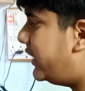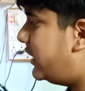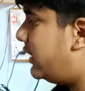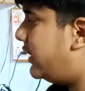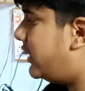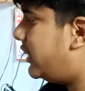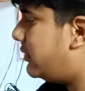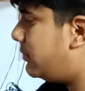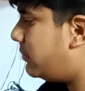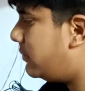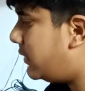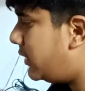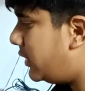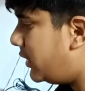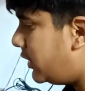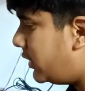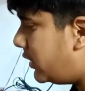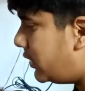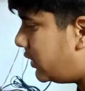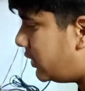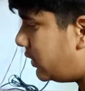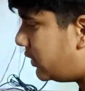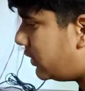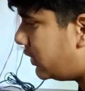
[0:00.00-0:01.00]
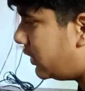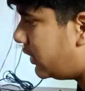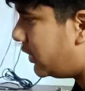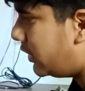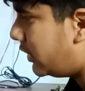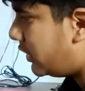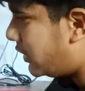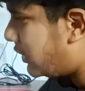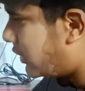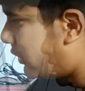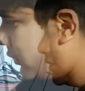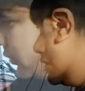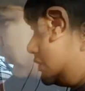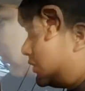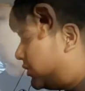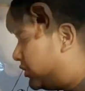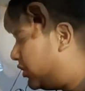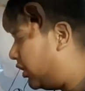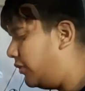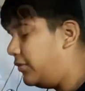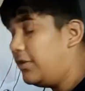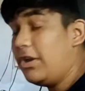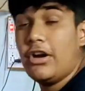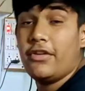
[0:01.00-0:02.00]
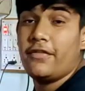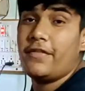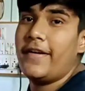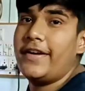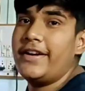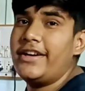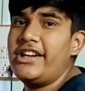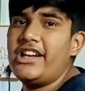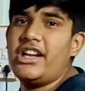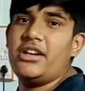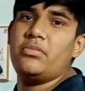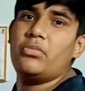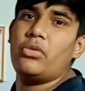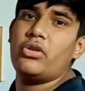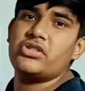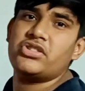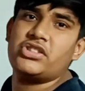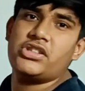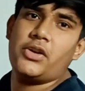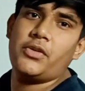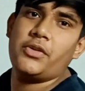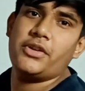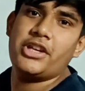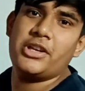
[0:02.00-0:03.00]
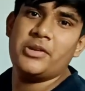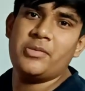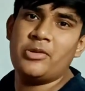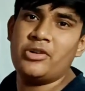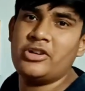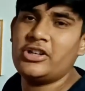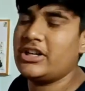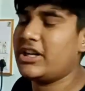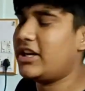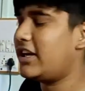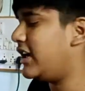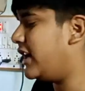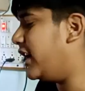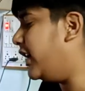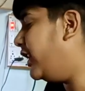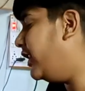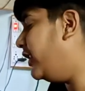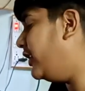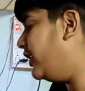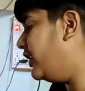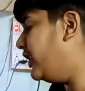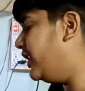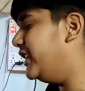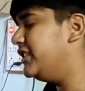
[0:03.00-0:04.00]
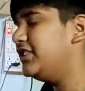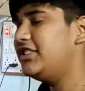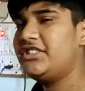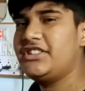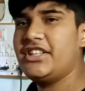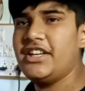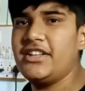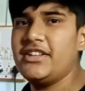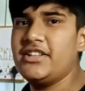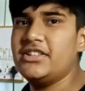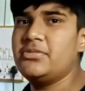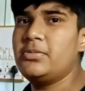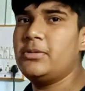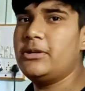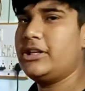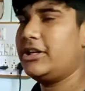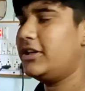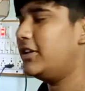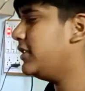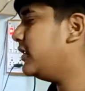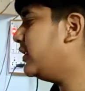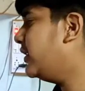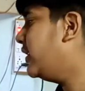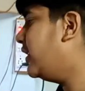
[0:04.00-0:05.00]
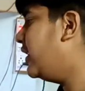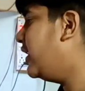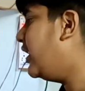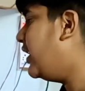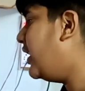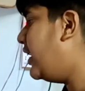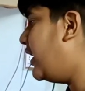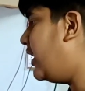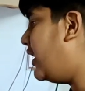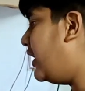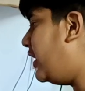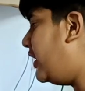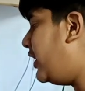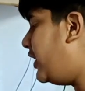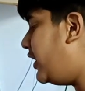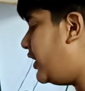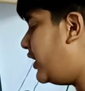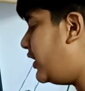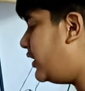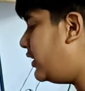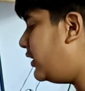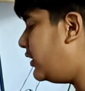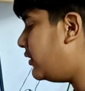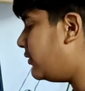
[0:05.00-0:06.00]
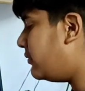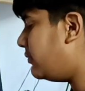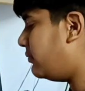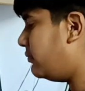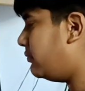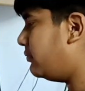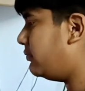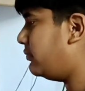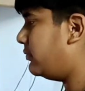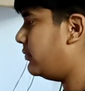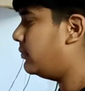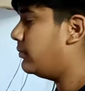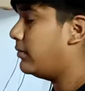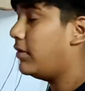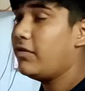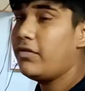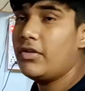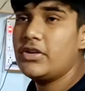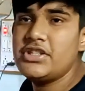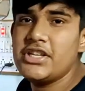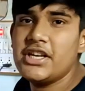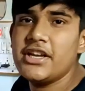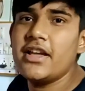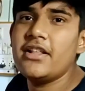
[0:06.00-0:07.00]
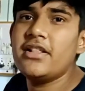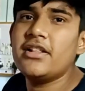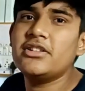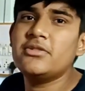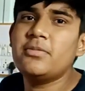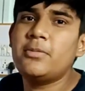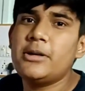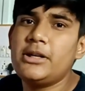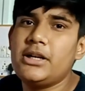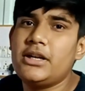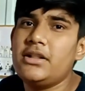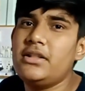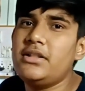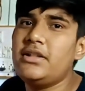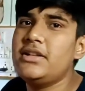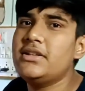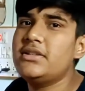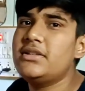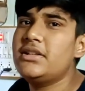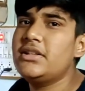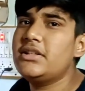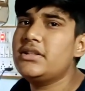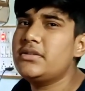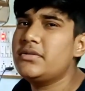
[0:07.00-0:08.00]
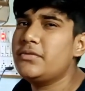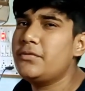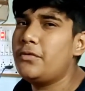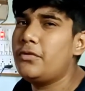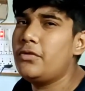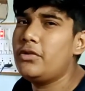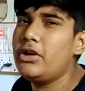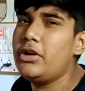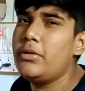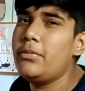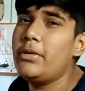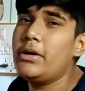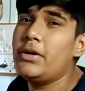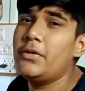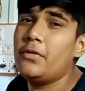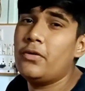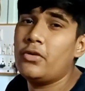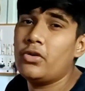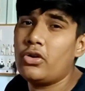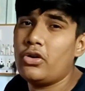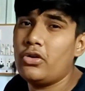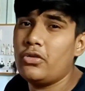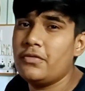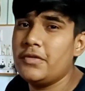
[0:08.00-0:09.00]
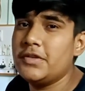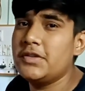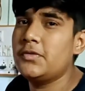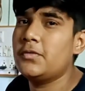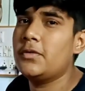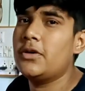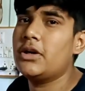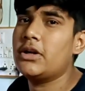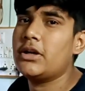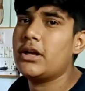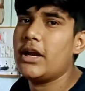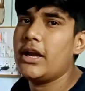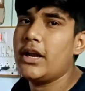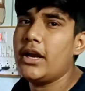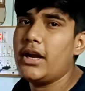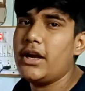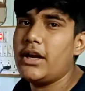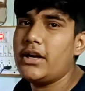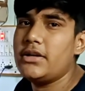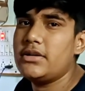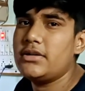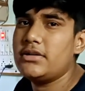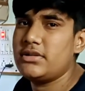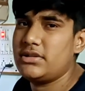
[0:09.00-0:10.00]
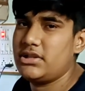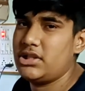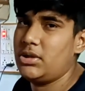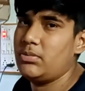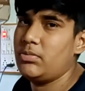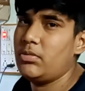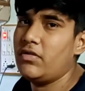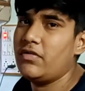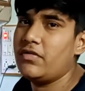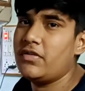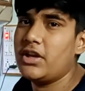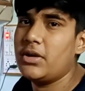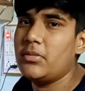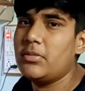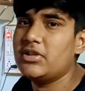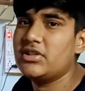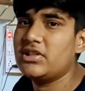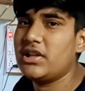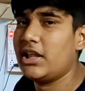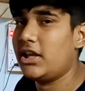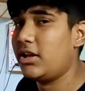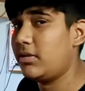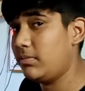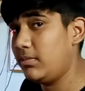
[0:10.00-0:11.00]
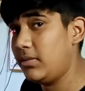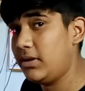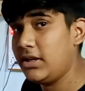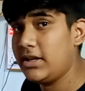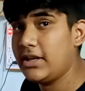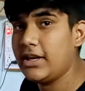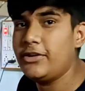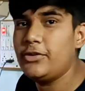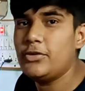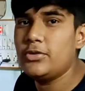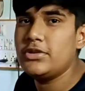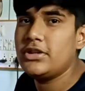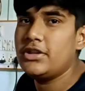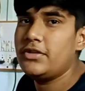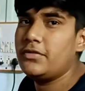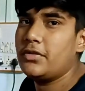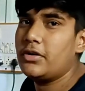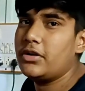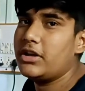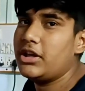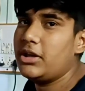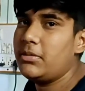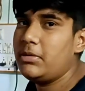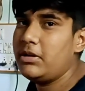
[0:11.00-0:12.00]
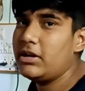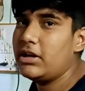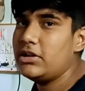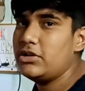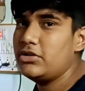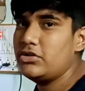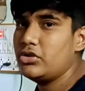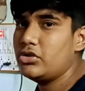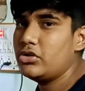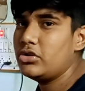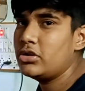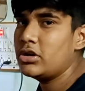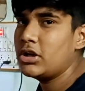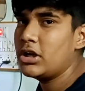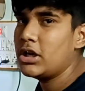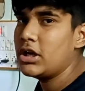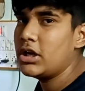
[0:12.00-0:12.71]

Wait, let me. So we have finally unboxed our keyboard and let's check this button. And before checking this button, this is fully made for office work and some of gamers like me can use it for gaming also.